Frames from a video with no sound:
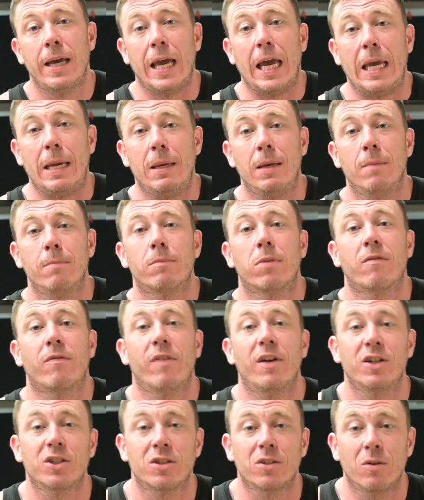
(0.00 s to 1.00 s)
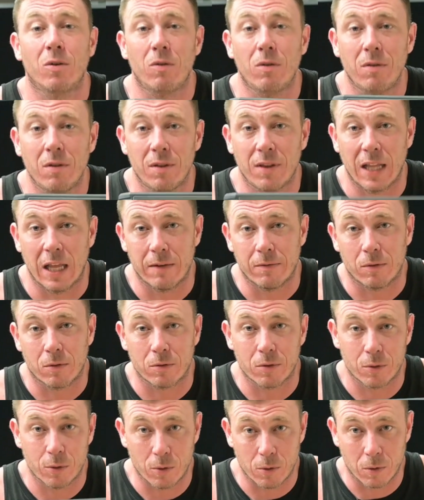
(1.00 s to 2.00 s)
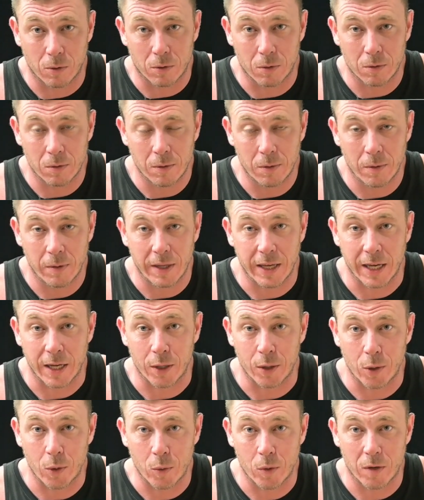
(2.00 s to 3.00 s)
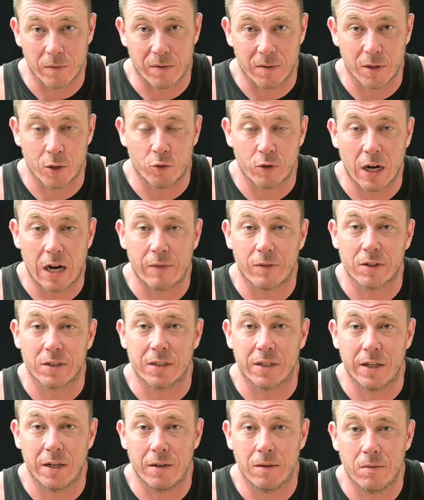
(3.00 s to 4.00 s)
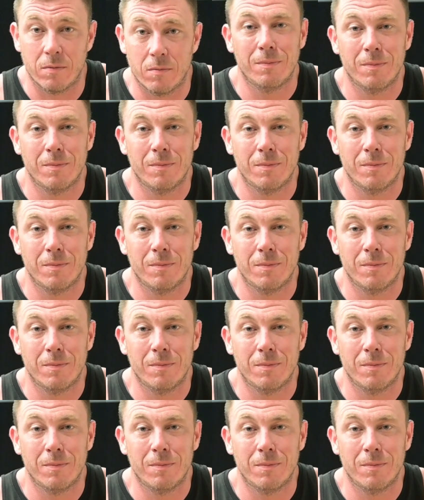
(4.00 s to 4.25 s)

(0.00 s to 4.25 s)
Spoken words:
a professional level tool and do it from the driver's seat.